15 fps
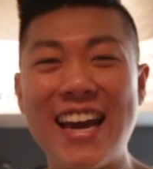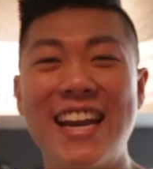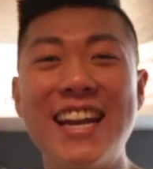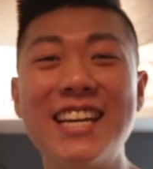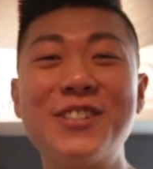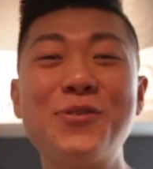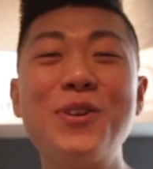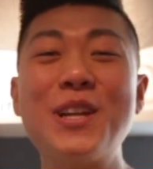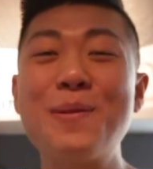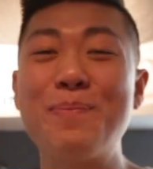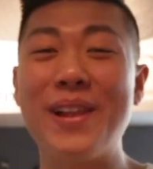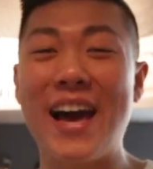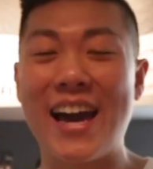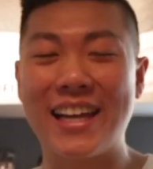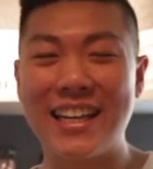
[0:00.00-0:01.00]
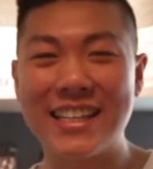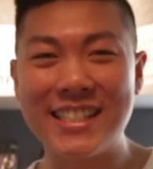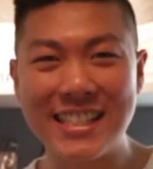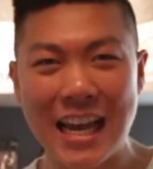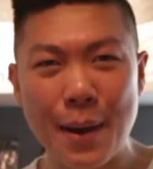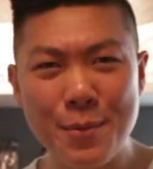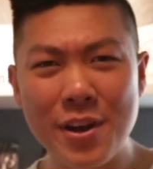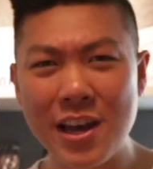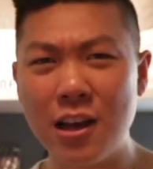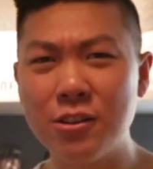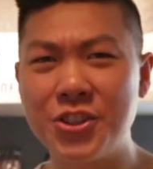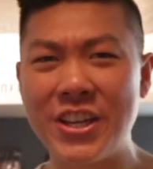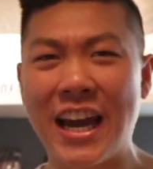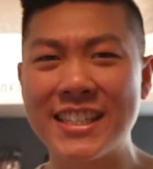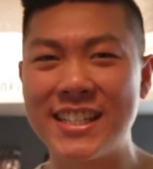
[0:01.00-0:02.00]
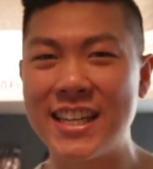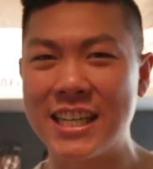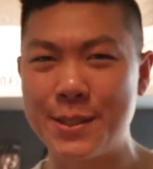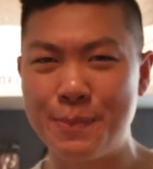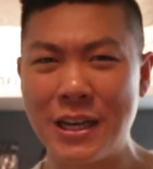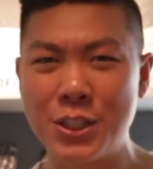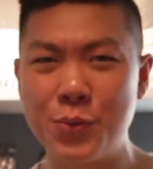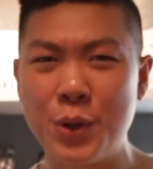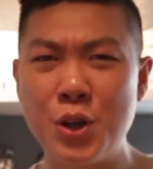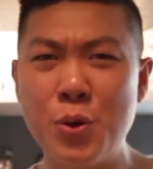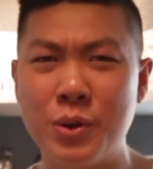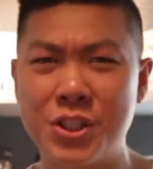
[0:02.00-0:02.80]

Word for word: And it is really black, like Samuel L. Jackson as Mace Windu